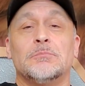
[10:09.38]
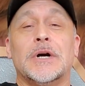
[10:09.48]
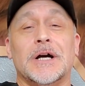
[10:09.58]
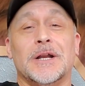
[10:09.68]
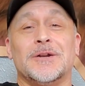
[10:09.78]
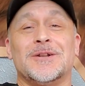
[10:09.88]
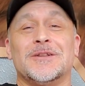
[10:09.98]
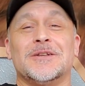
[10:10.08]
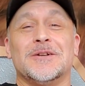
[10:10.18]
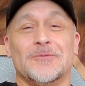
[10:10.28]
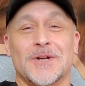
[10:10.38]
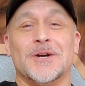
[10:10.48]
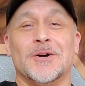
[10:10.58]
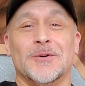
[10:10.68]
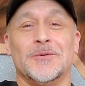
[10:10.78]
But here we
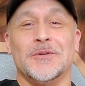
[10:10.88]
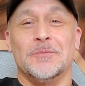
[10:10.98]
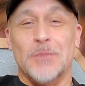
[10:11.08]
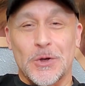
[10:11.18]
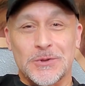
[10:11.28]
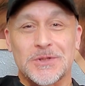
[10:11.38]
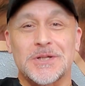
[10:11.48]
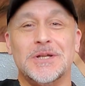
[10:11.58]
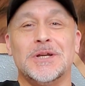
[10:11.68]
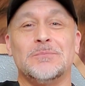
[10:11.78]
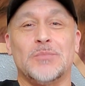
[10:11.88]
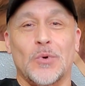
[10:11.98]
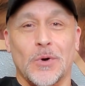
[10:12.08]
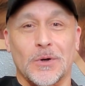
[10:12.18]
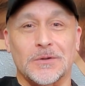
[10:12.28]
go. The most
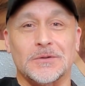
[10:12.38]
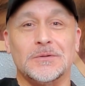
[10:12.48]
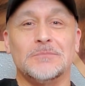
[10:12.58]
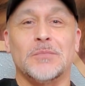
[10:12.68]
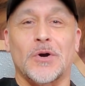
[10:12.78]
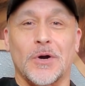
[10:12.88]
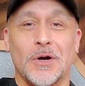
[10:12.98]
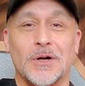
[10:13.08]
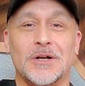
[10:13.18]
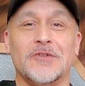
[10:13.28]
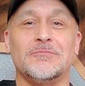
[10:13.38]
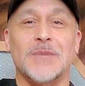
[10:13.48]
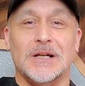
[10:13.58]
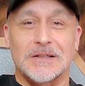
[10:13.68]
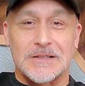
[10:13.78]
important part of
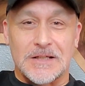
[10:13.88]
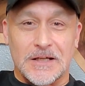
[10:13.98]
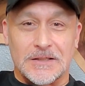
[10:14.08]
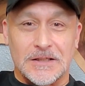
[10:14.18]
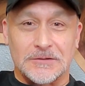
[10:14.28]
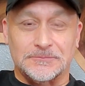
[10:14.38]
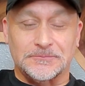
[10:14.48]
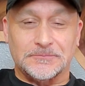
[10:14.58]
metal detecting